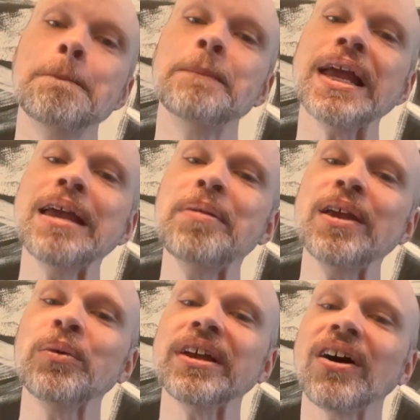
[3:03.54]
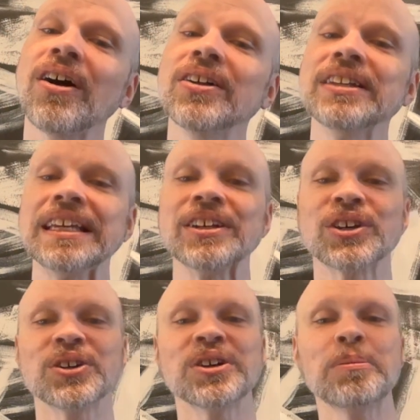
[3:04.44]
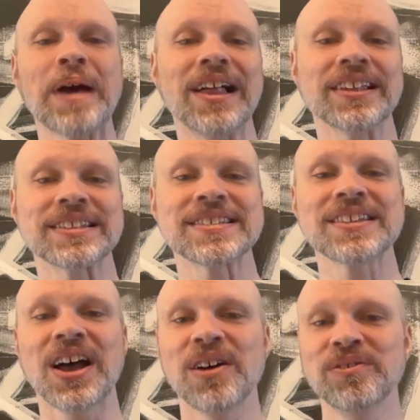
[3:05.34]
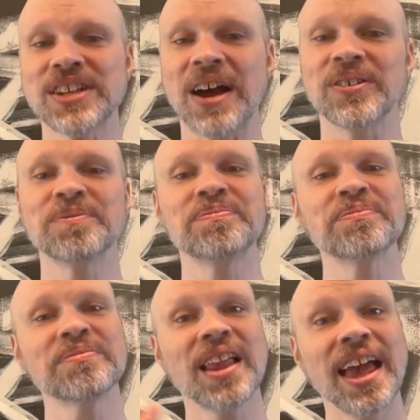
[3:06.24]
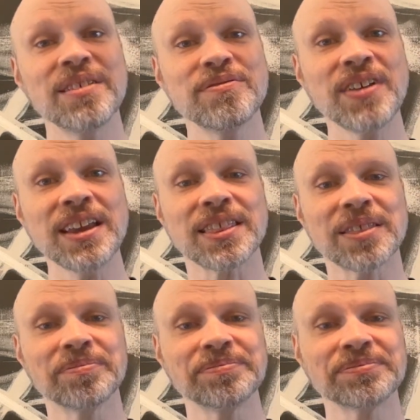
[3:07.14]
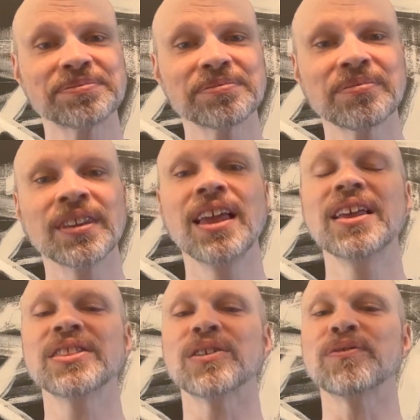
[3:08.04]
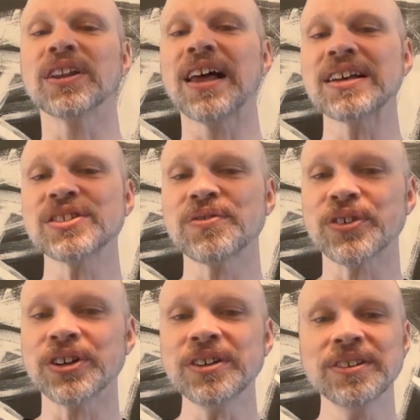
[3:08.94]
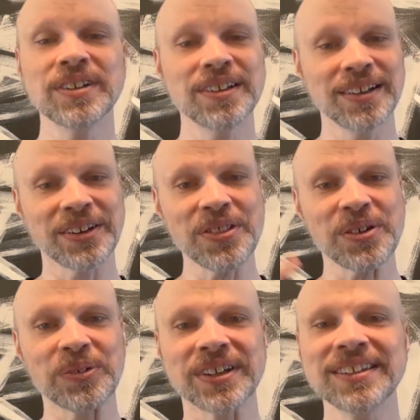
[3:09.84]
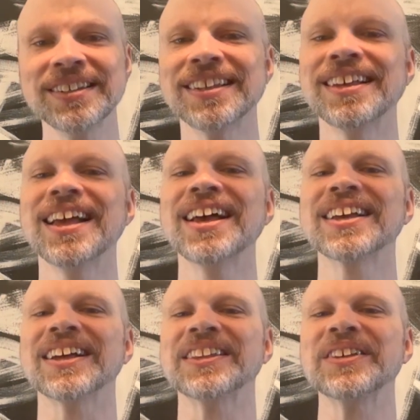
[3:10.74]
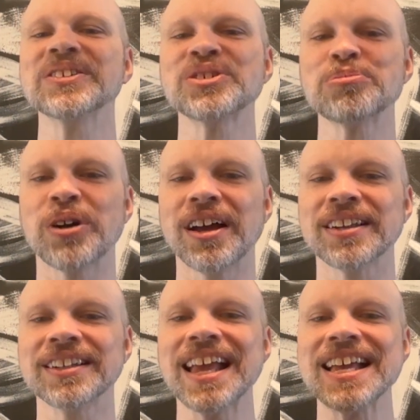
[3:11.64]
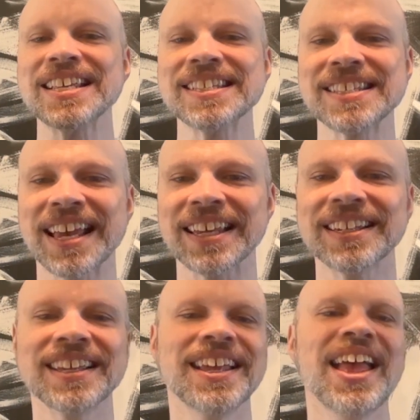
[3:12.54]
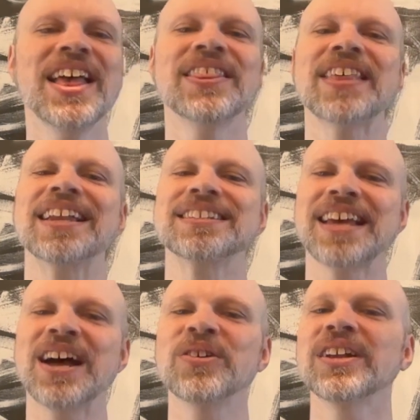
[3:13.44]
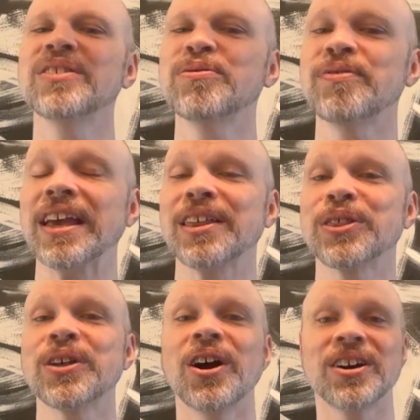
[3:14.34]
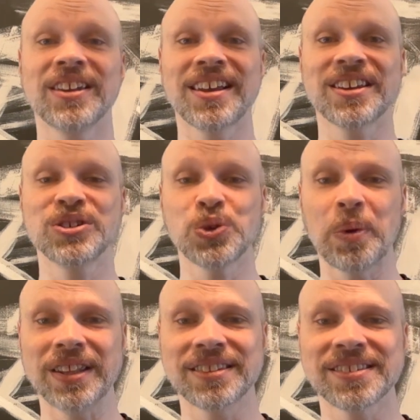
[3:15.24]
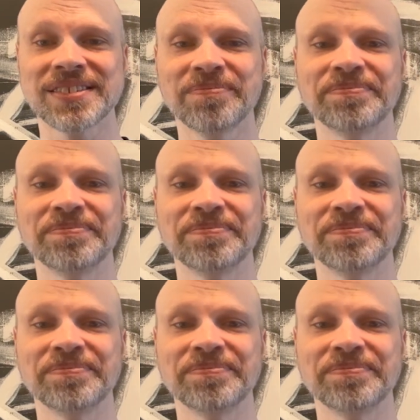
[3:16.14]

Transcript: Maybe we all need a good balance of doubt and faith. The philosopher, another one, Khalil Gibran, said that doubt and faith are like twins.